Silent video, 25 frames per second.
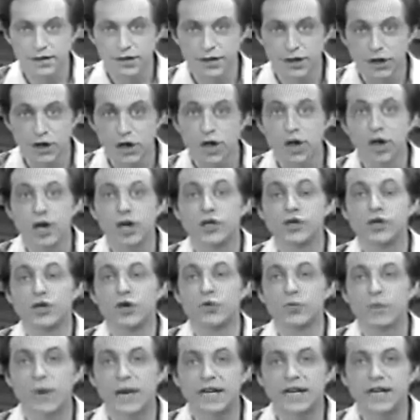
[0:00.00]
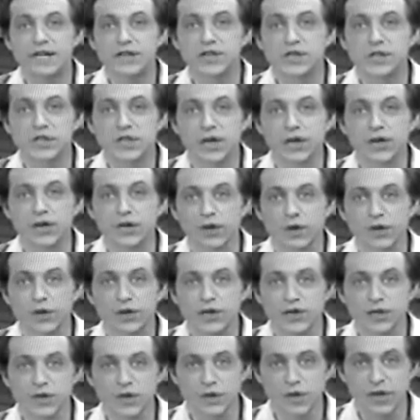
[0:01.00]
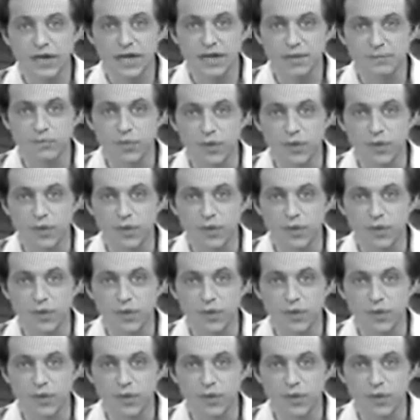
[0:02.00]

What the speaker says: You're ready to start learning your keyboard.